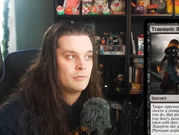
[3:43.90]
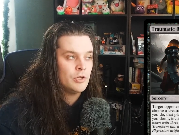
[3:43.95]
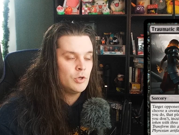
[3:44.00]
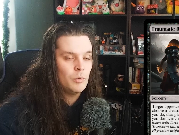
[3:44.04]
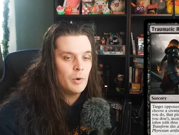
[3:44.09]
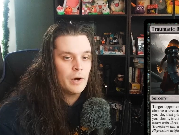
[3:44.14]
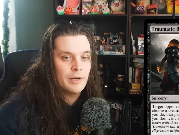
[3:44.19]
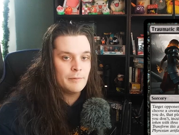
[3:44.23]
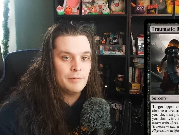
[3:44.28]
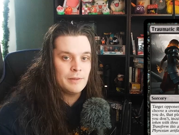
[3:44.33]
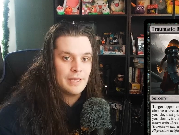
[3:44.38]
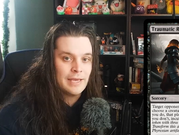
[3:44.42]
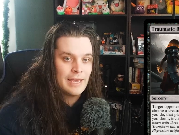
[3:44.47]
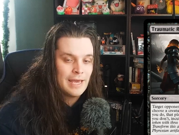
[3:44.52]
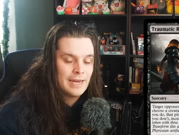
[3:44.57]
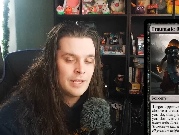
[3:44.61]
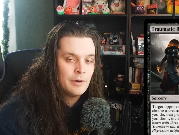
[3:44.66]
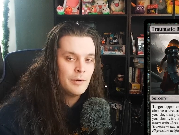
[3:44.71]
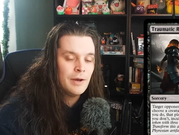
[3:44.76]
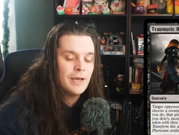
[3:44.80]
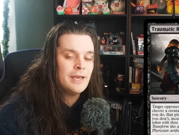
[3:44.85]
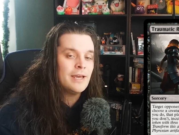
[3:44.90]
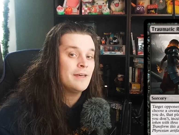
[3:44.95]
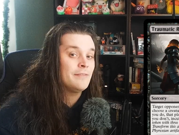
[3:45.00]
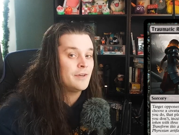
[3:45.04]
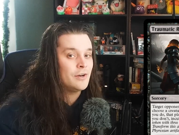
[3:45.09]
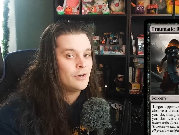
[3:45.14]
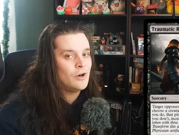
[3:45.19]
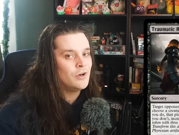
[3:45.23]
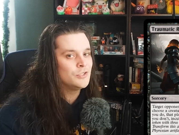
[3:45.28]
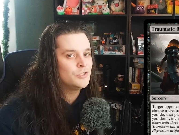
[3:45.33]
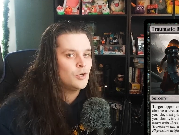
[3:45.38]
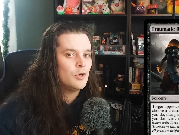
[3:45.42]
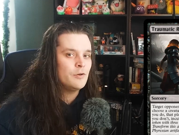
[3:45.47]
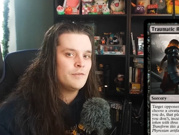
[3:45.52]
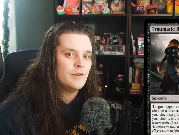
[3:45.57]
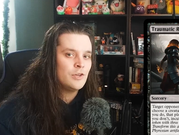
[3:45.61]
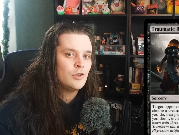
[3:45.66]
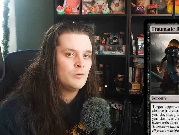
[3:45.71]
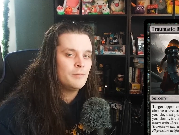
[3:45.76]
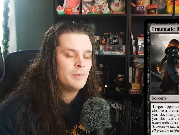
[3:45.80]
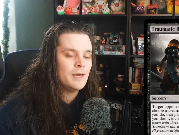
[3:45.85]
you want to play anyway and then also have
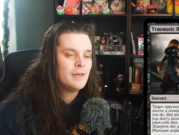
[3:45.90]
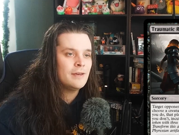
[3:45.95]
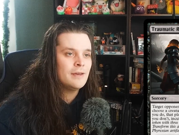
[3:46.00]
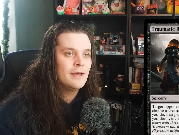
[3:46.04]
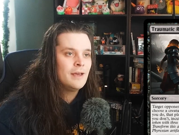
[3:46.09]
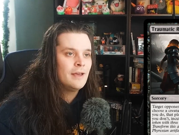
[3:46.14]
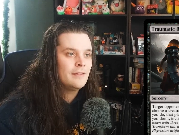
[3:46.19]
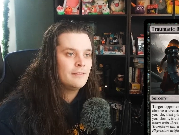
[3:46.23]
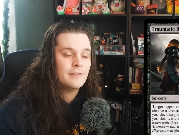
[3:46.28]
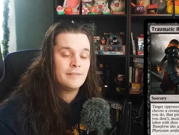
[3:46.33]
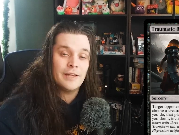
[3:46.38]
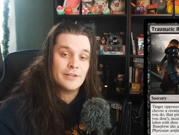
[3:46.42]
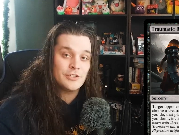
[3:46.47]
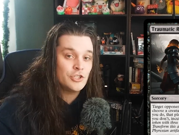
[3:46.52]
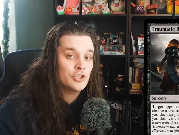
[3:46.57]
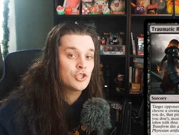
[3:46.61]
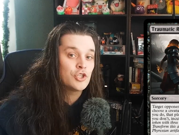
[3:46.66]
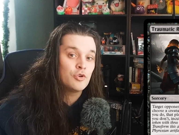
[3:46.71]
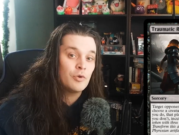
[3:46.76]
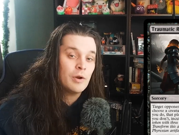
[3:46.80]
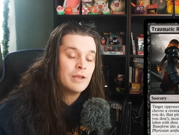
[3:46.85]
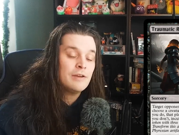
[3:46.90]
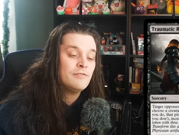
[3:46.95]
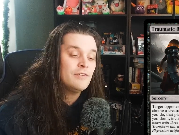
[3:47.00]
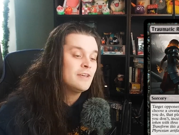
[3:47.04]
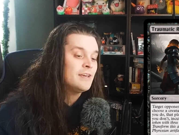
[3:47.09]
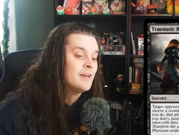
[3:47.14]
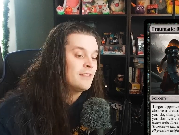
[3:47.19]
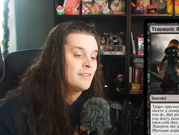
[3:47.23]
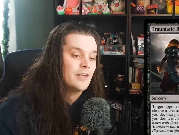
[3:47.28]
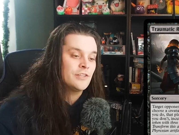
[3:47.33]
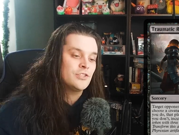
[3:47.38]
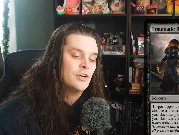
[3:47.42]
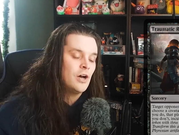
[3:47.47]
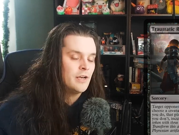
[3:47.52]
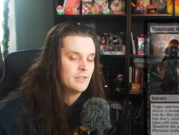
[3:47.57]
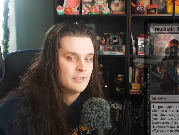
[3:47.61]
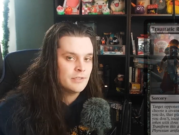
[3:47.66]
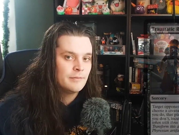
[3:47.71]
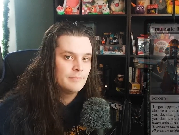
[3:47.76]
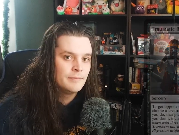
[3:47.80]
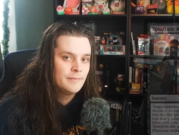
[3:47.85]
Incubate, then that's just gravy and that's
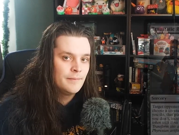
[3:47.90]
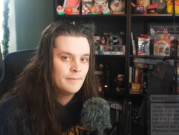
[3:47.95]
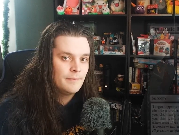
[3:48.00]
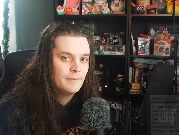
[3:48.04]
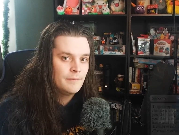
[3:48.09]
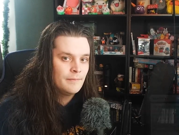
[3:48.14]
awesome.